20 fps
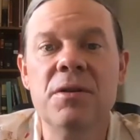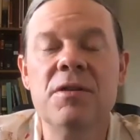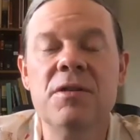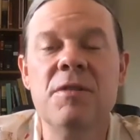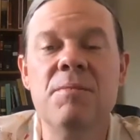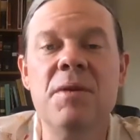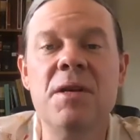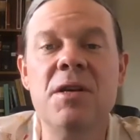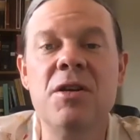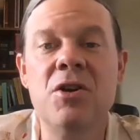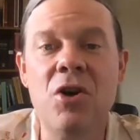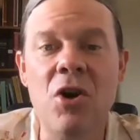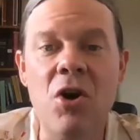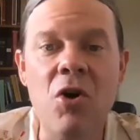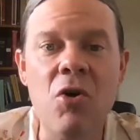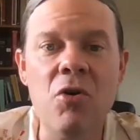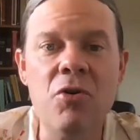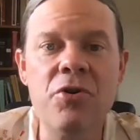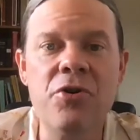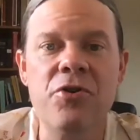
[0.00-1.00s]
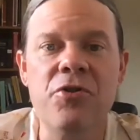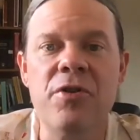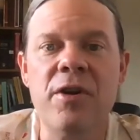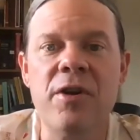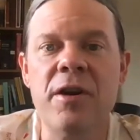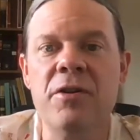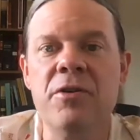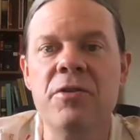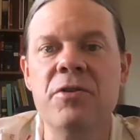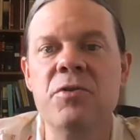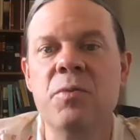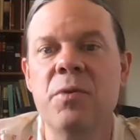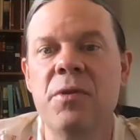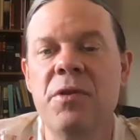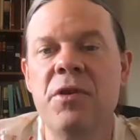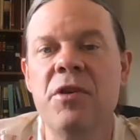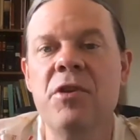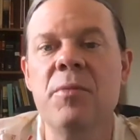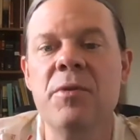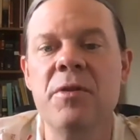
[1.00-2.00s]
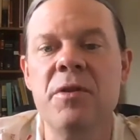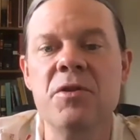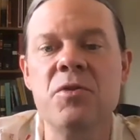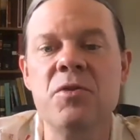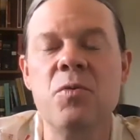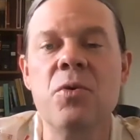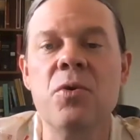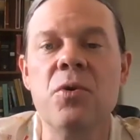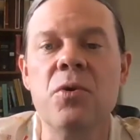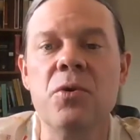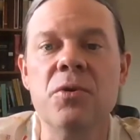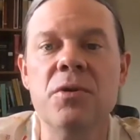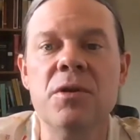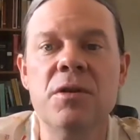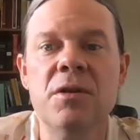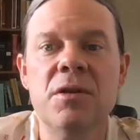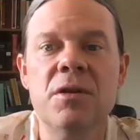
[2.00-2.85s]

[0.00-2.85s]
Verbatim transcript: to be co creators with Him in this world,